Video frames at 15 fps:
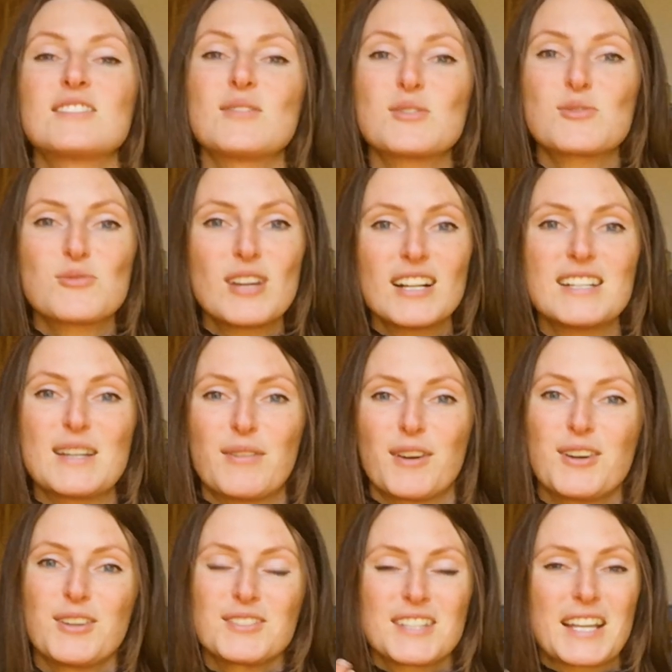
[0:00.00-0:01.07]
So it's really
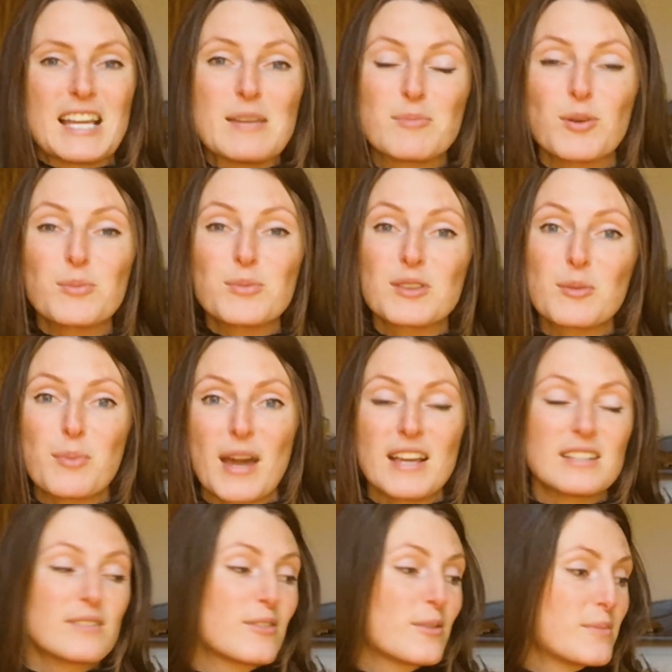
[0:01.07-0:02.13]
difficult to keep up with the
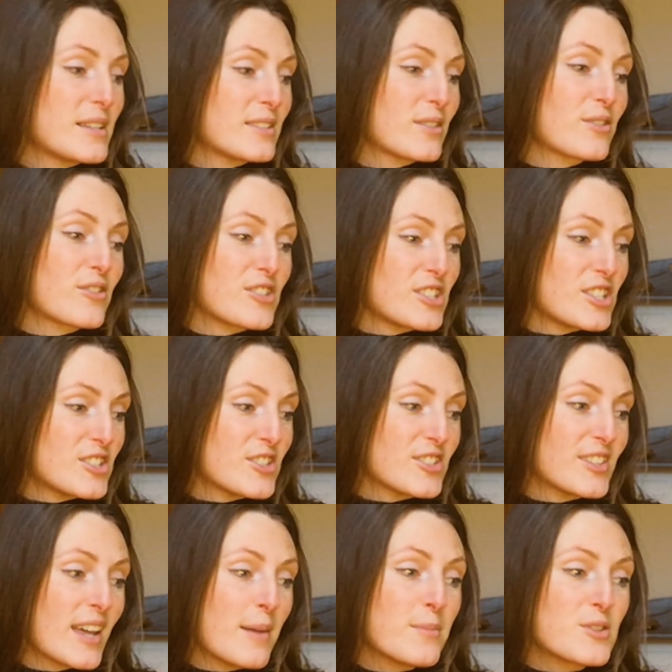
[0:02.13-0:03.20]
pace of a Mistle Thrush. It's
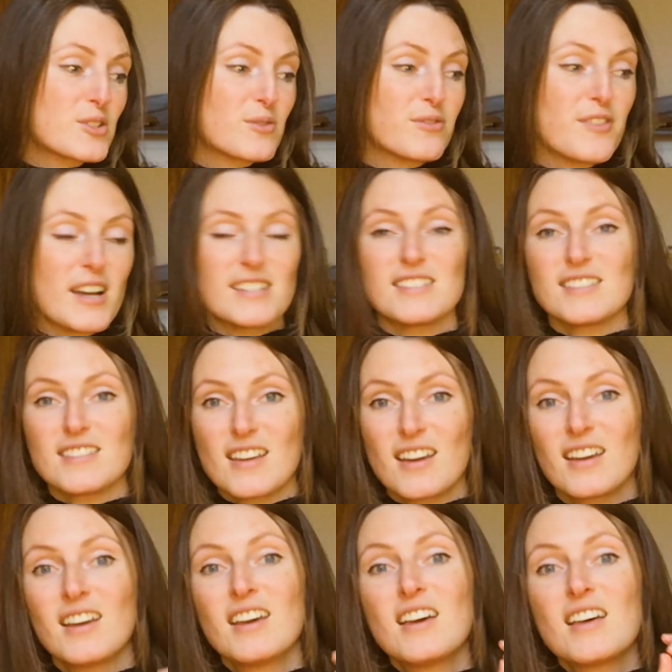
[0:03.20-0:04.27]
just that much
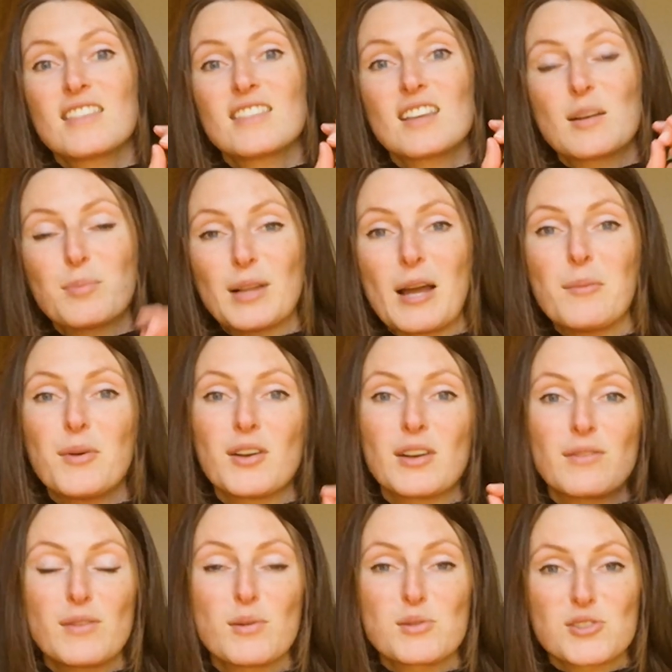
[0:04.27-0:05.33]
faster than a blackbird
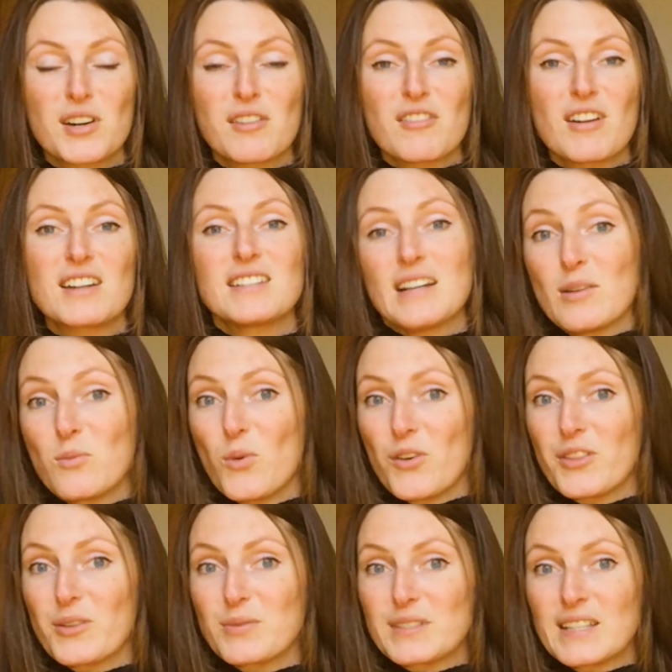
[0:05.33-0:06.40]
if you were trying to write down
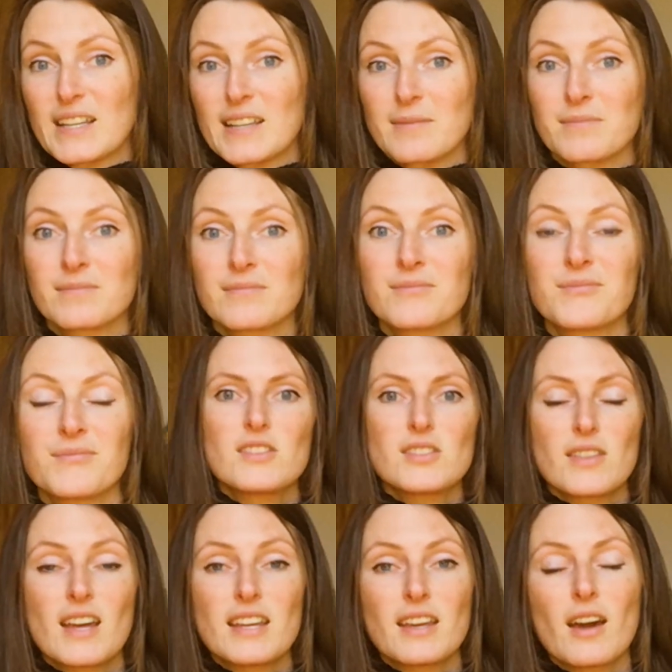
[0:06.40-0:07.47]
what they were saying.
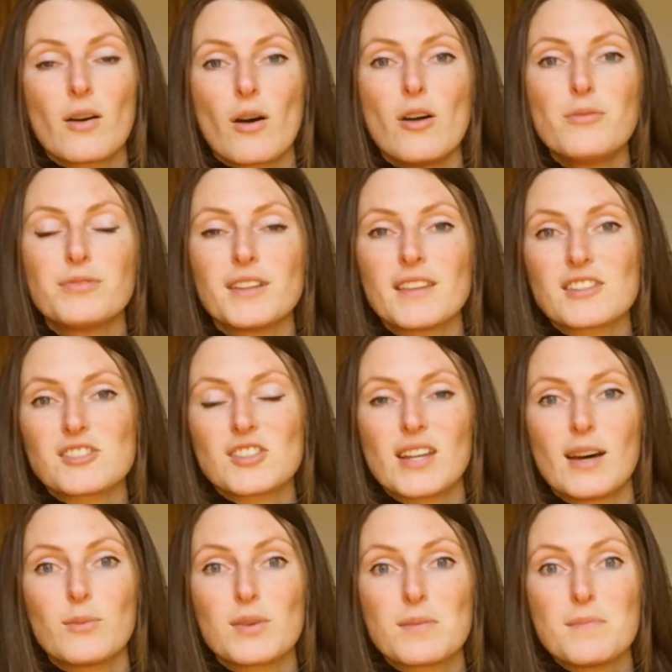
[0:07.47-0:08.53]
So there you go. Hopefully that should
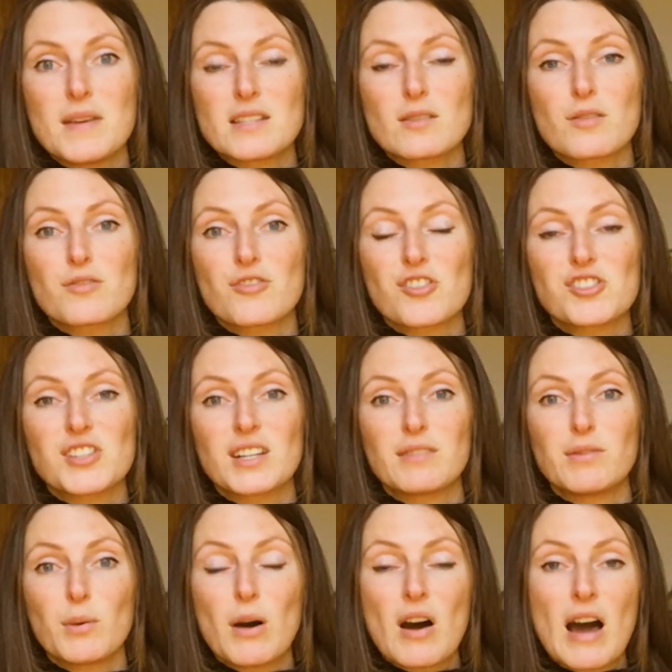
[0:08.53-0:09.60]
help with Mistle Thrush. And
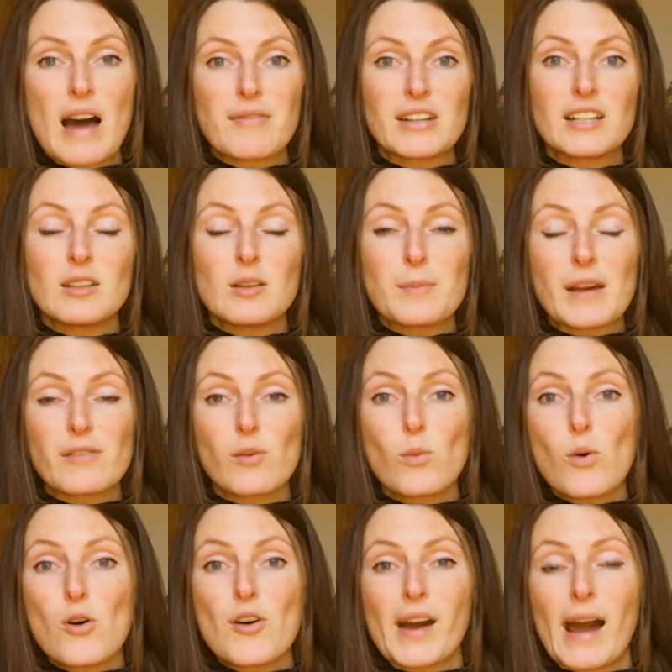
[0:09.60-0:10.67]
if you are having a little bit of a
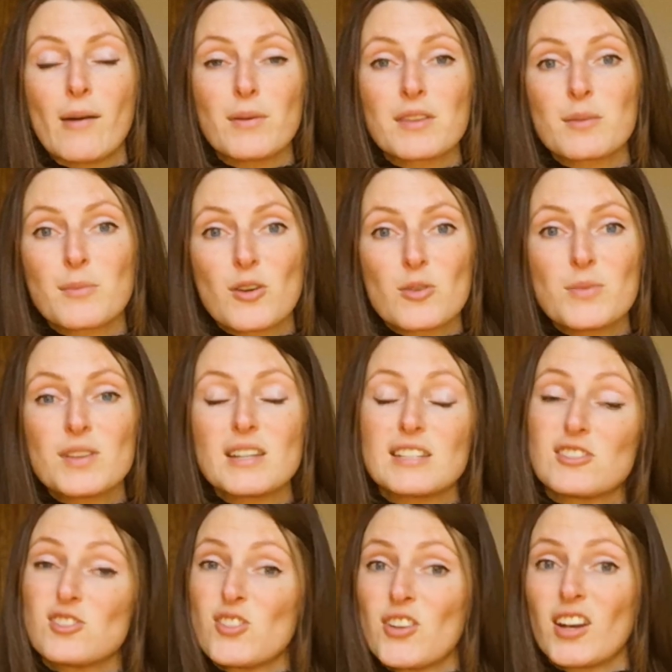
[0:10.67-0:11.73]
walkout at the moment,
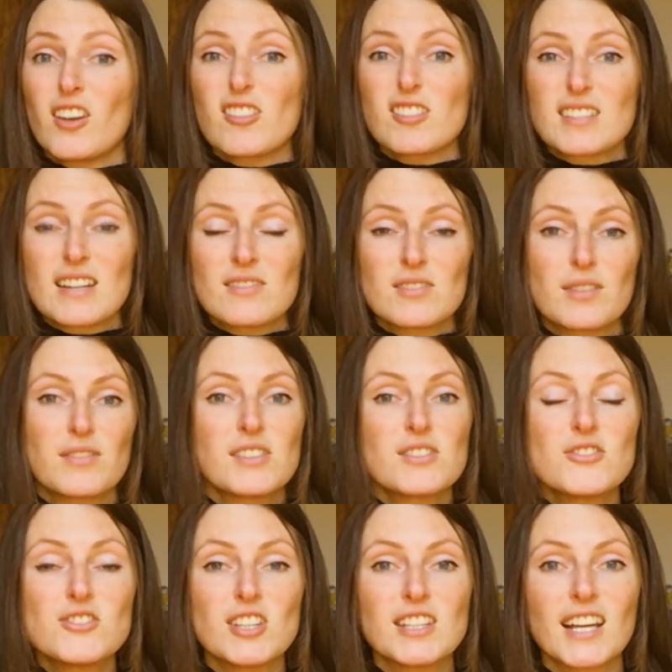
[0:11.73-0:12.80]
it's during lockdown, so if you're
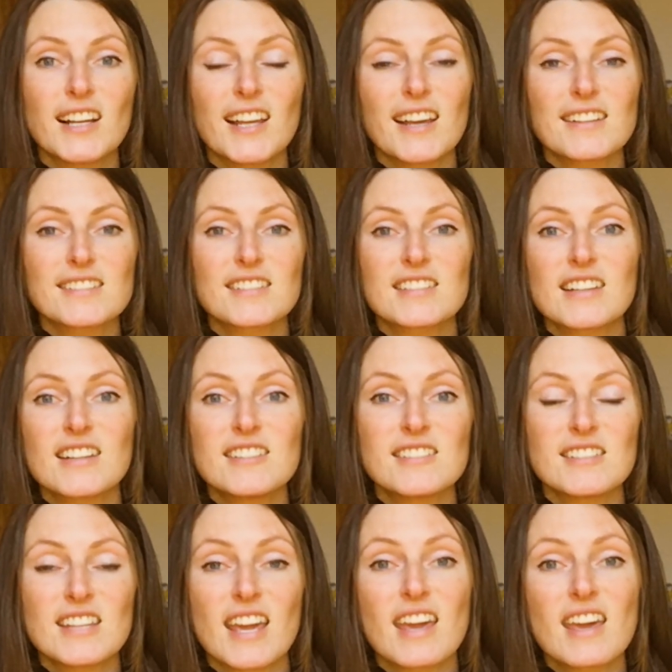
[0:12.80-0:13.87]
doing your daily
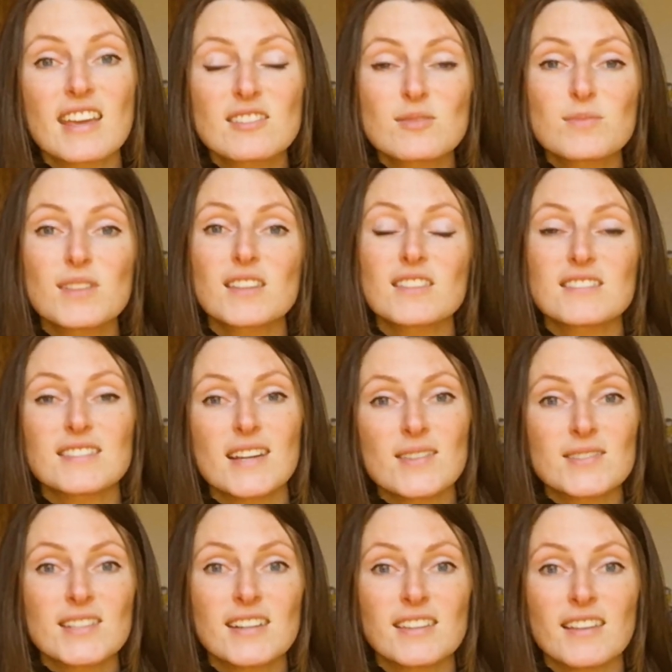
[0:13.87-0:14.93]
exercise and you hear something that
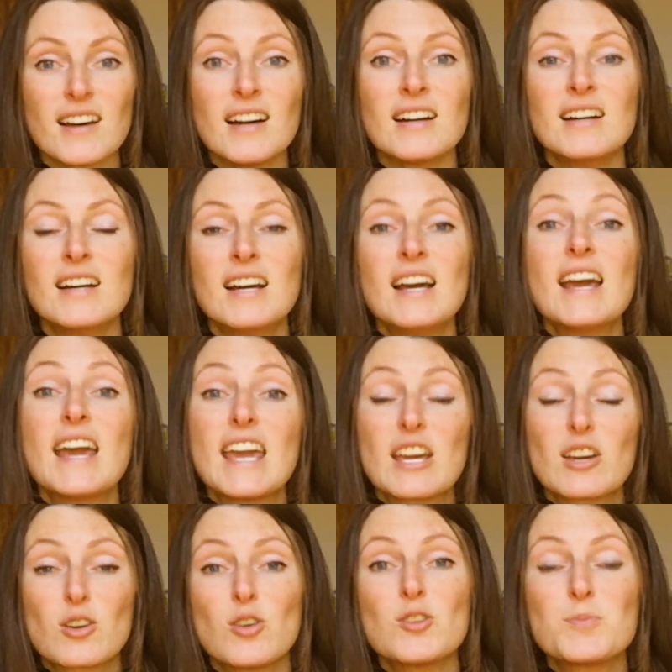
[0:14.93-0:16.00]
sounds like that,
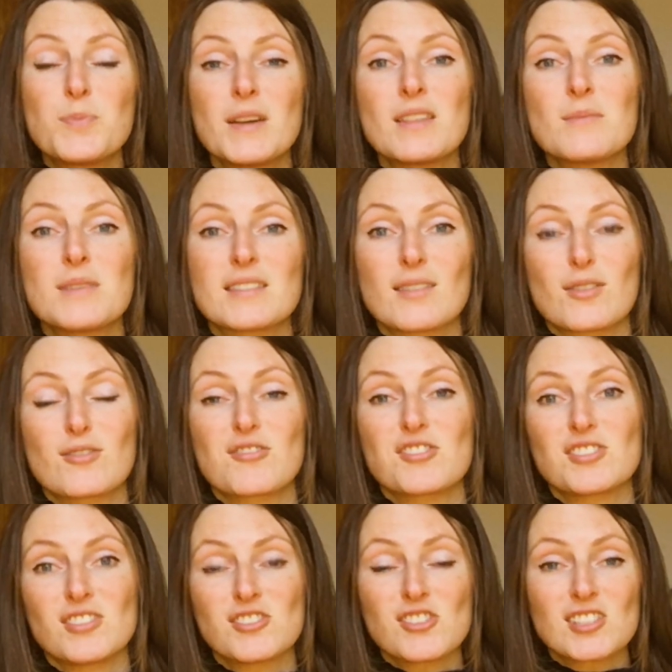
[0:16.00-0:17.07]
it could be the Mistle
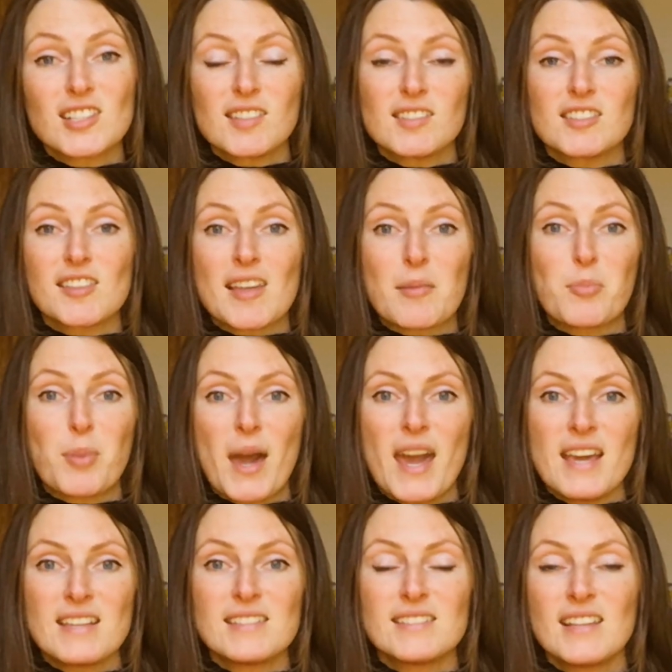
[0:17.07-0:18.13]
Thrush. So just listen to that
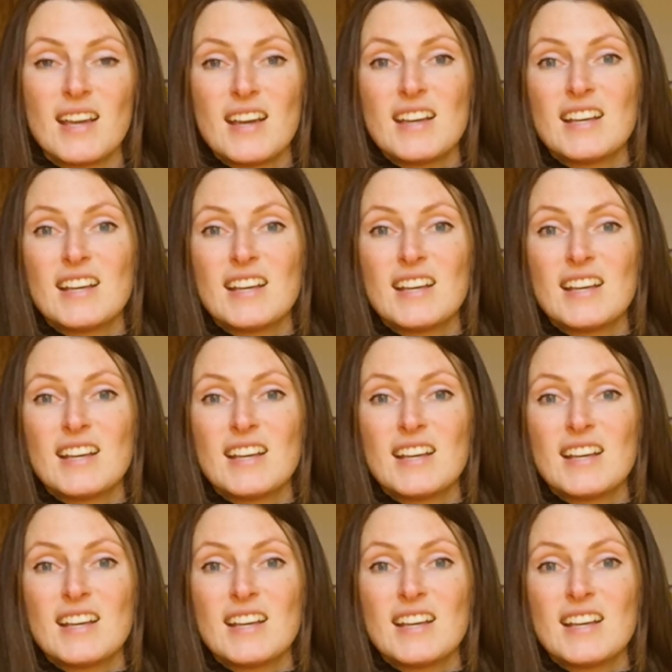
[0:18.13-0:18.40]
pace.